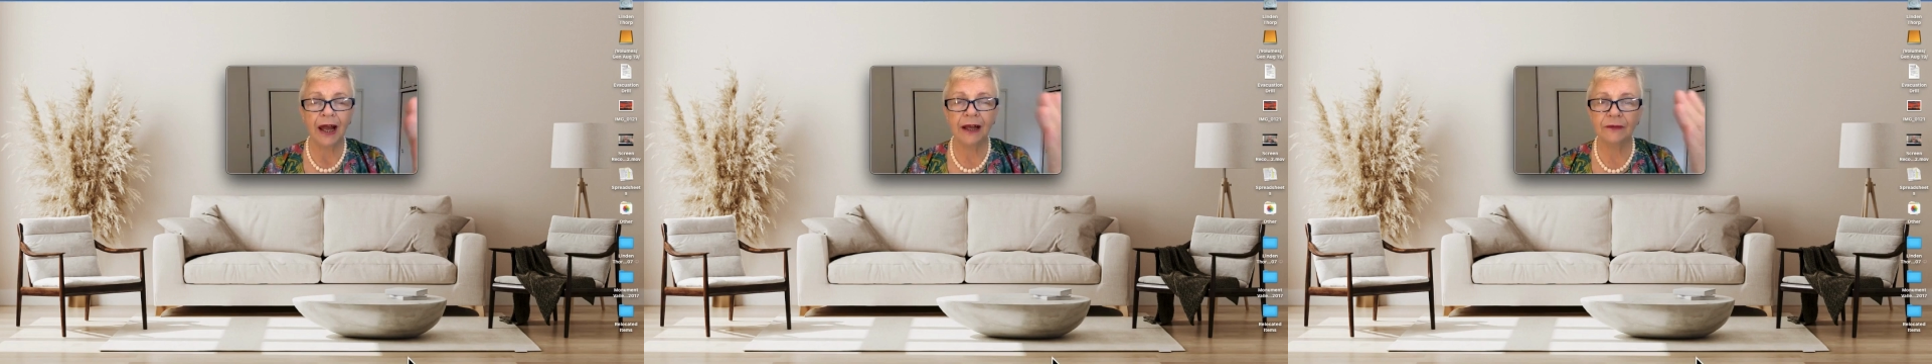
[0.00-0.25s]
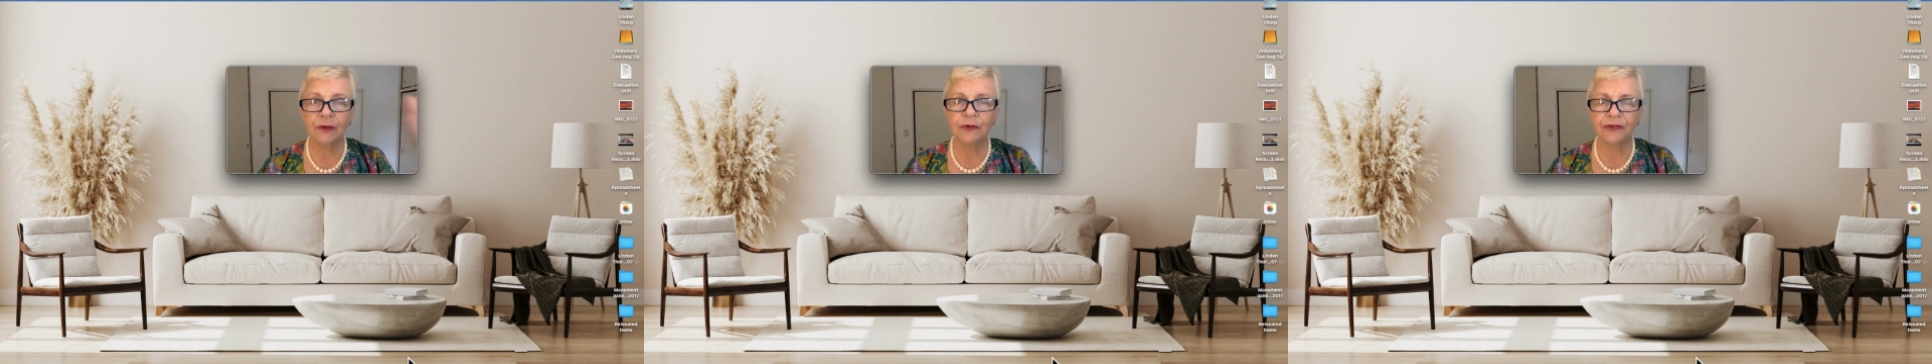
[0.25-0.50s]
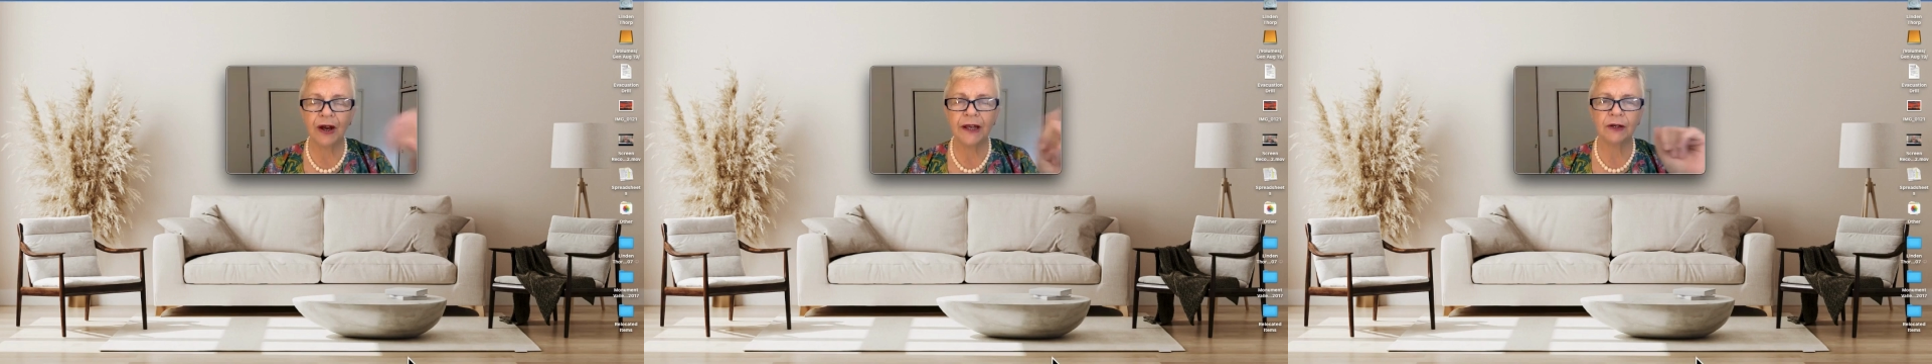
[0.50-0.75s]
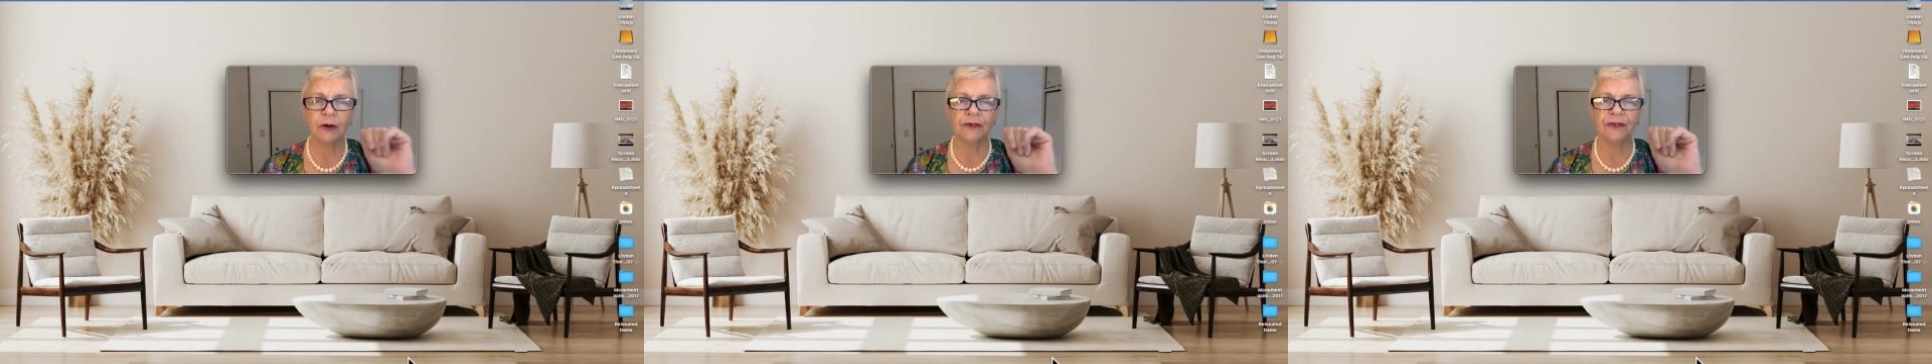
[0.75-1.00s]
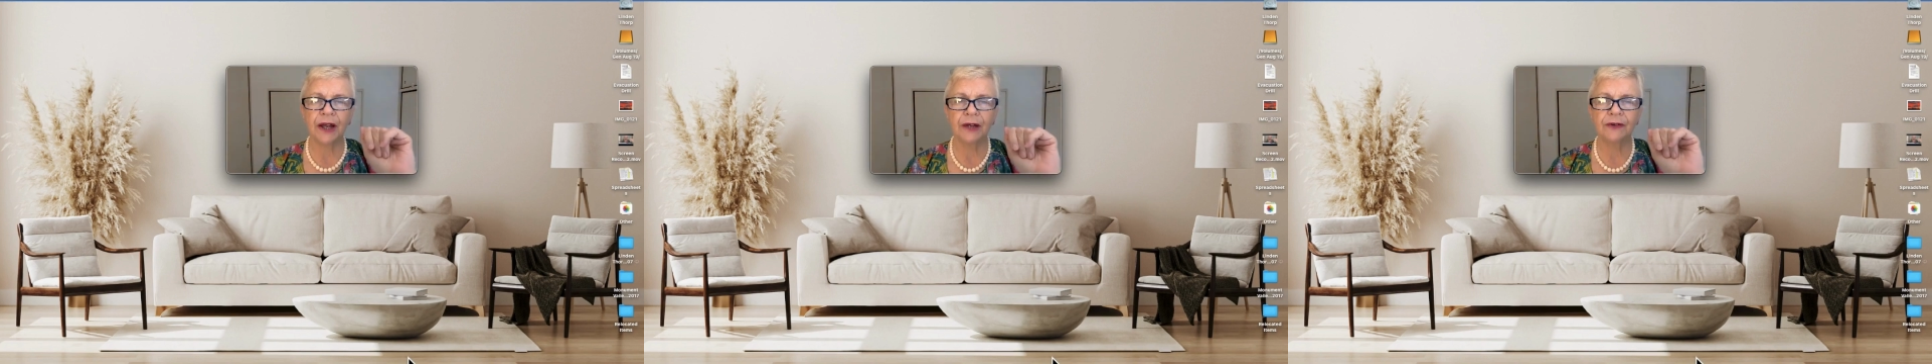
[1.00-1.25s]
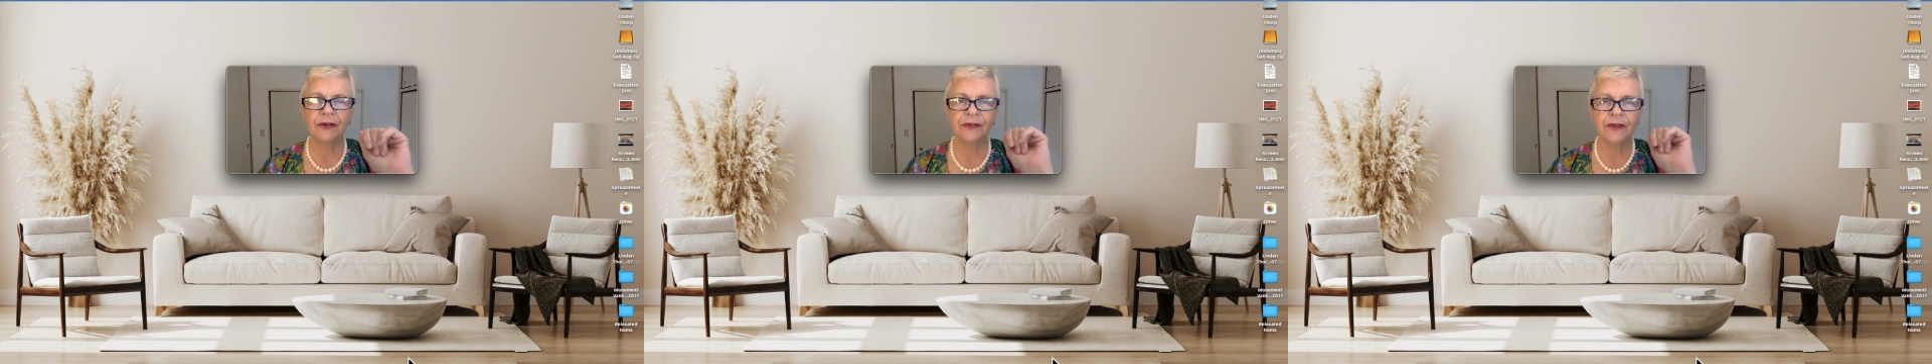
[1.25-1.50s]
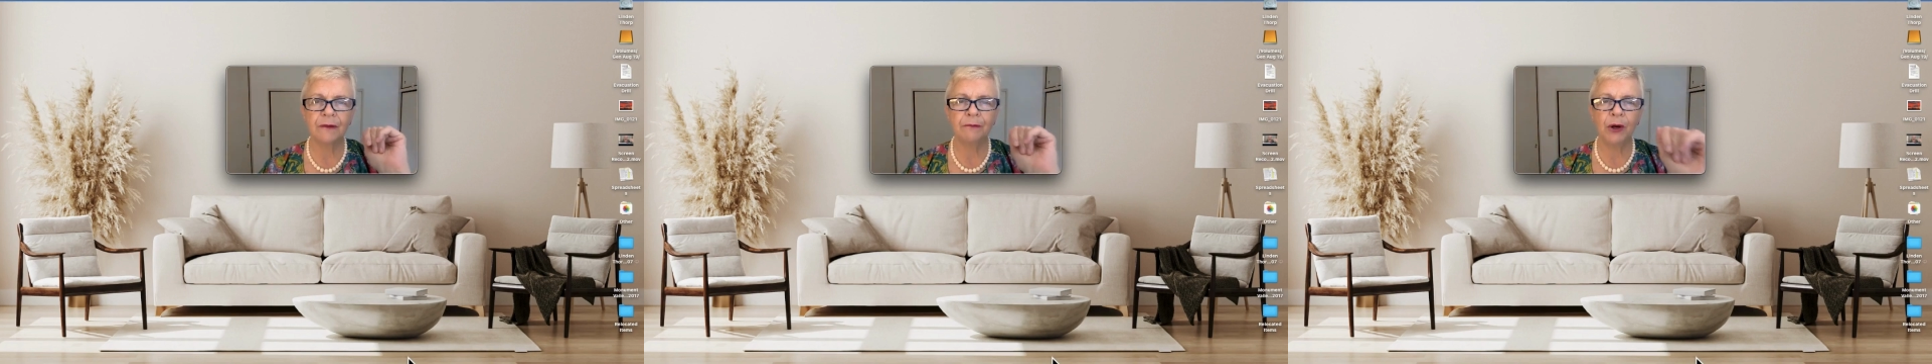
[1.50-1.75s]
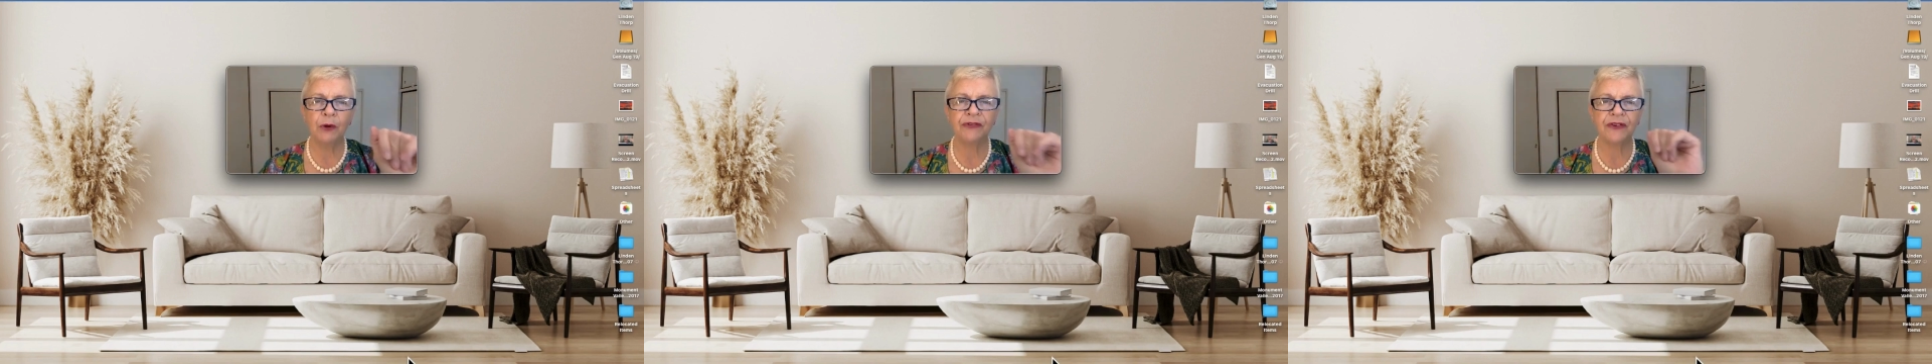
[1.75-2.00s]
And of course, eye contact is the
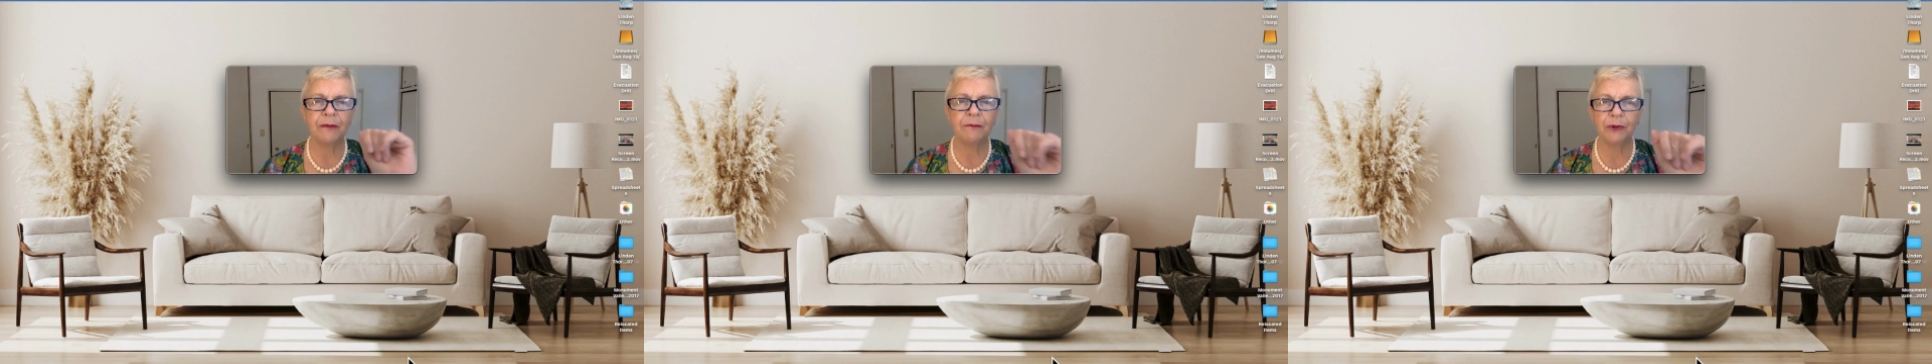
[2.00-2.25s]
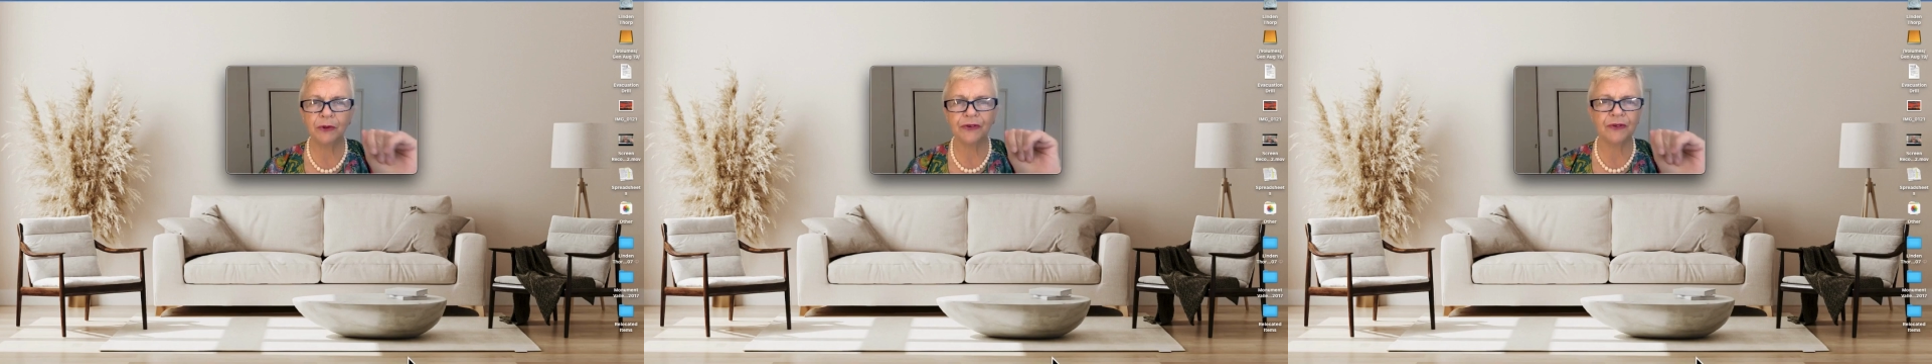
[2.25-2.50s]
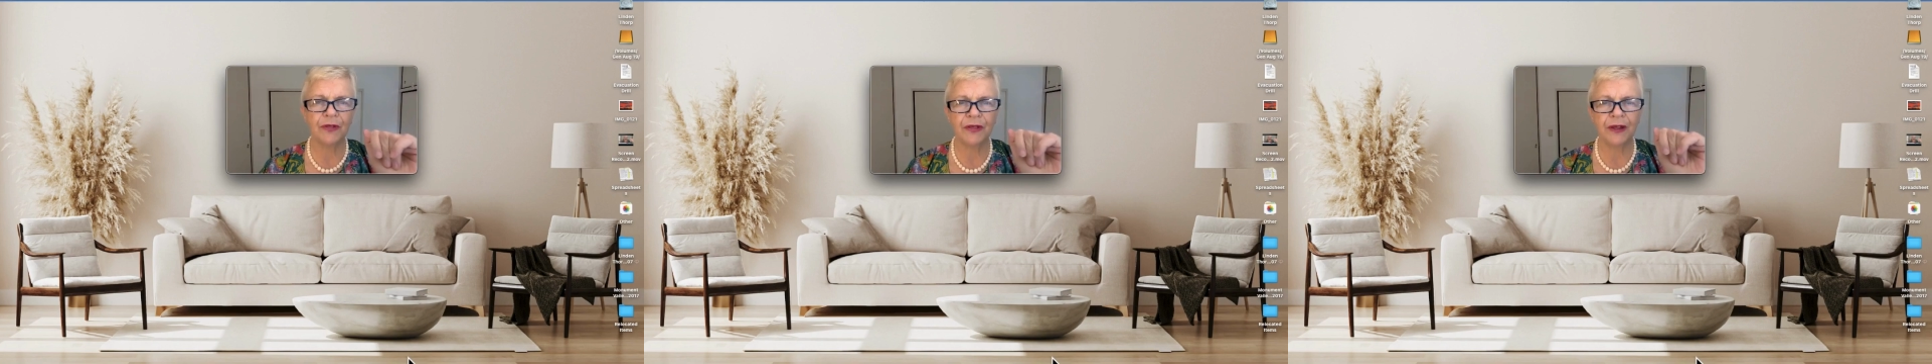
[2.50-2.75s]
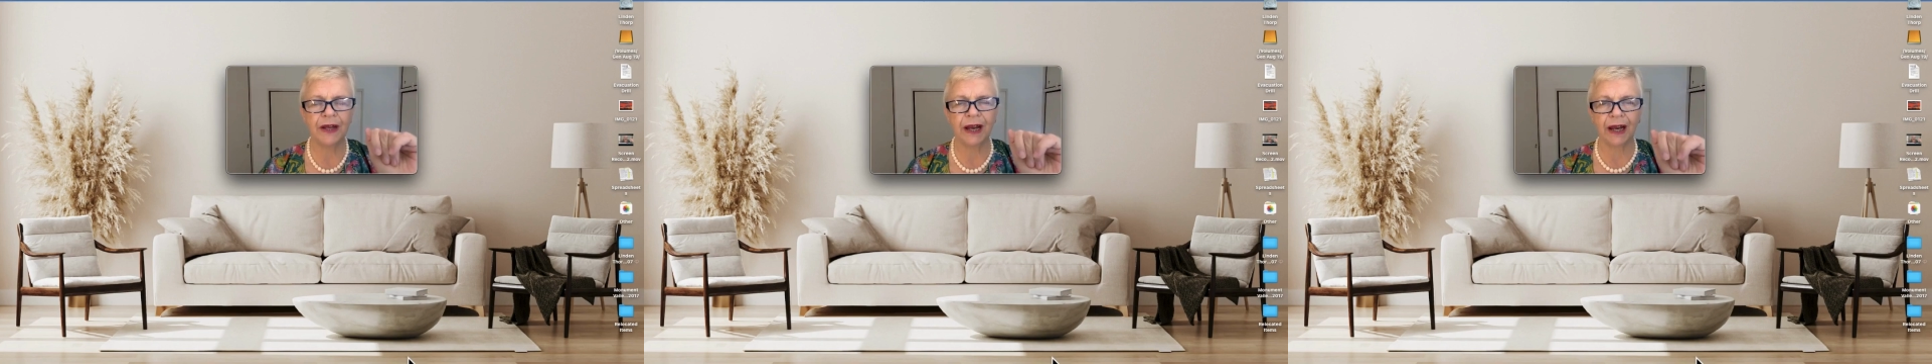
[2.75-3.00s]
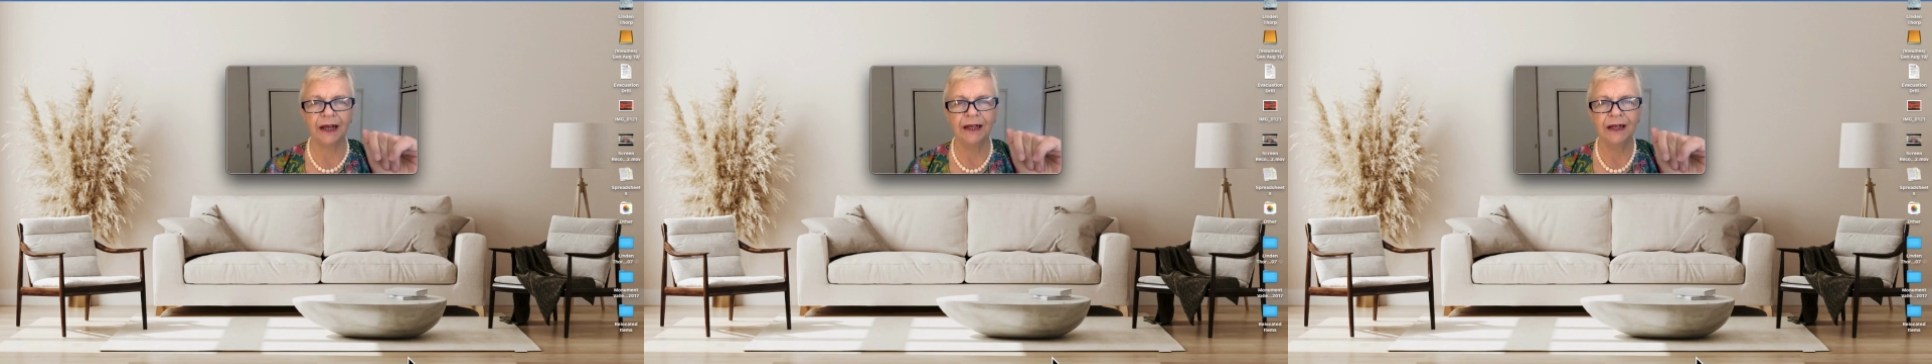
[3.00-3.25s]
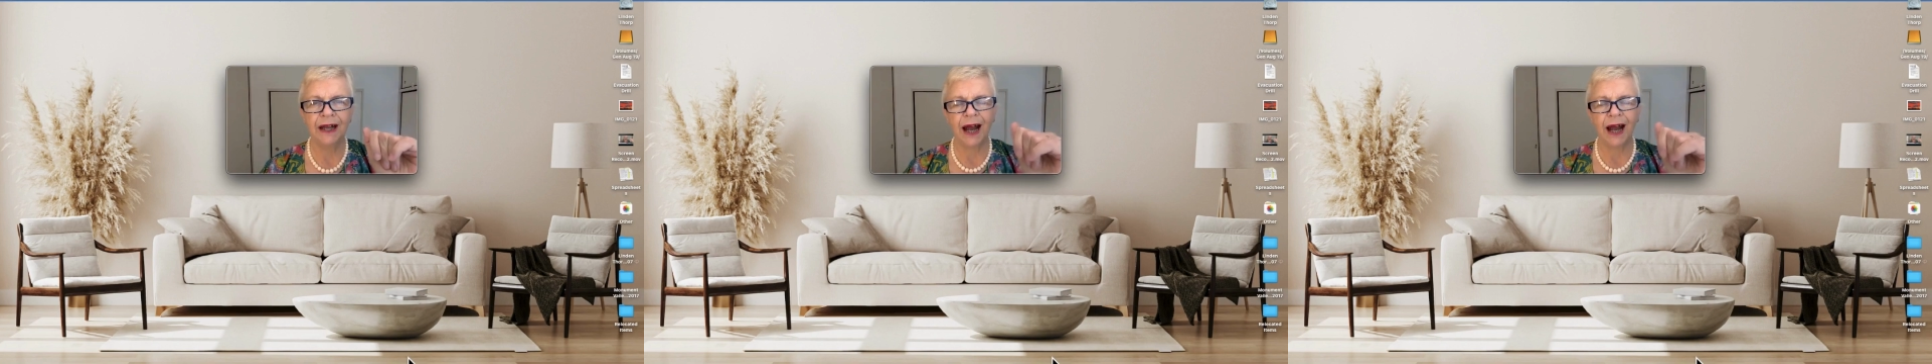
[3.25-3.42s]
most important thing